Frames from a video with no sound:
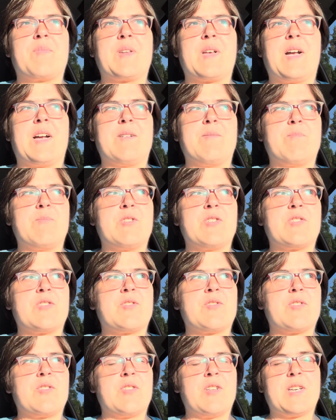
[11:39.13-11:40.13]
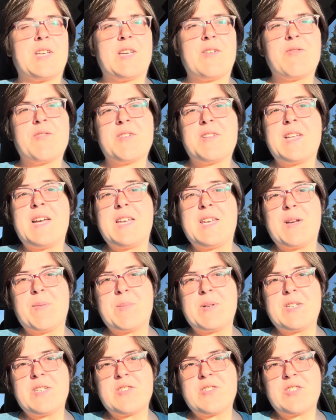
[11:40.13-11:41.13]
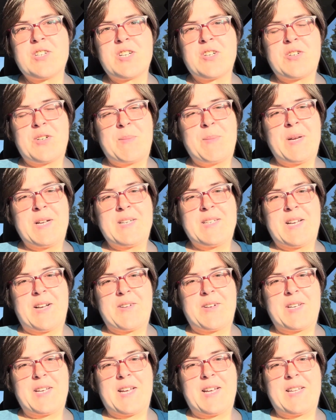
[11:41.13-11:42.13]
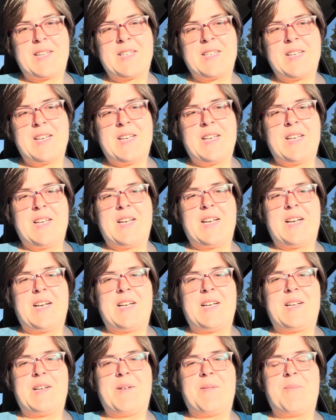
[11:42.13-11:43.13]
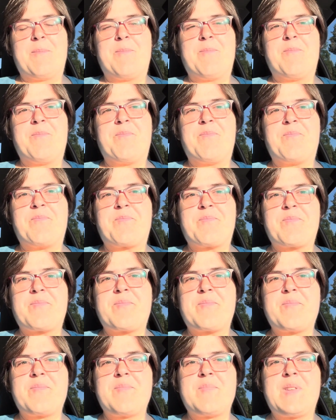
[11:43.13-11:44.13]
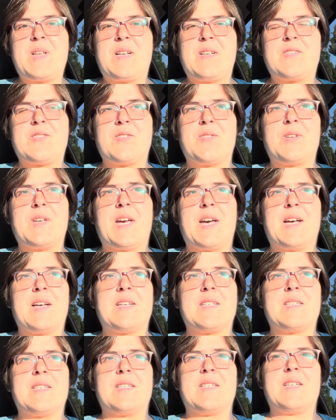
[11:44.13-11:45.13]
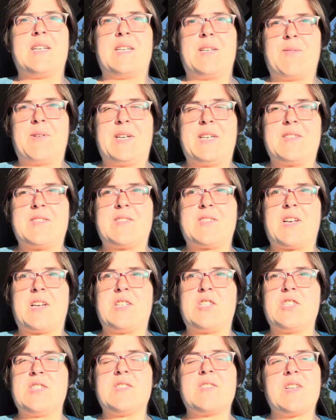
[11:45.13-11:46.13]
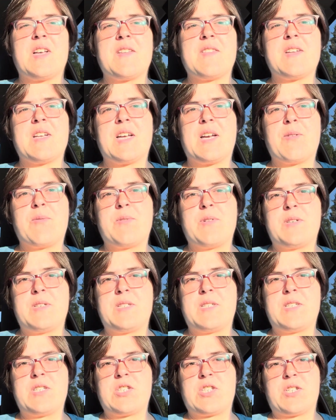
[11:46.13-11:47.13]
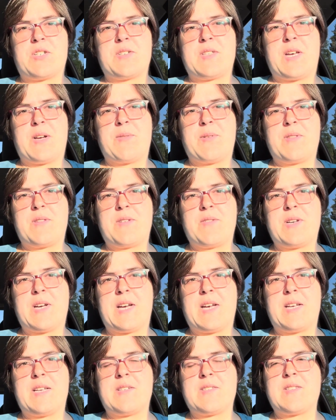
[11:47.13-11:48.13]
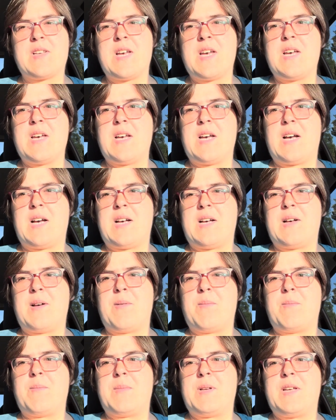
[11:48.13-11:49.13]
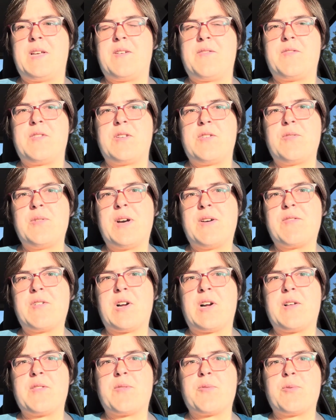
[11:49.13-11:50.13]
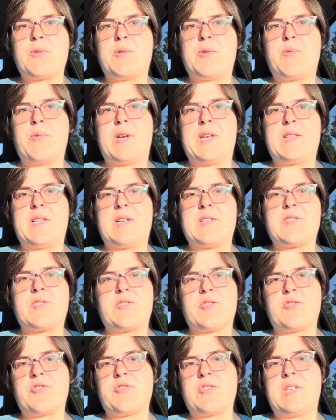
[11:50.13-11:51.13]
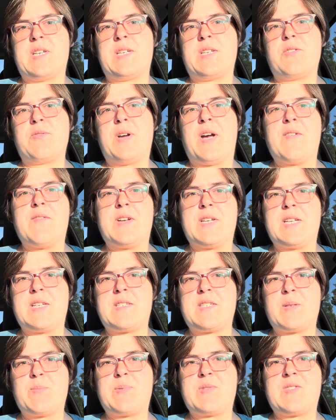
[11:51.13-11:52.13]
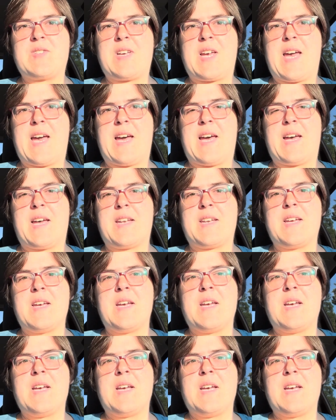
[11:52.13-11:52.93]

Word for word: I'm just looking for that number to start going back down again. Um, so yeah, anyways, I just thought that I would share that with you guys. Um, if you have gone through a weight loss surgery and you have any tips to add,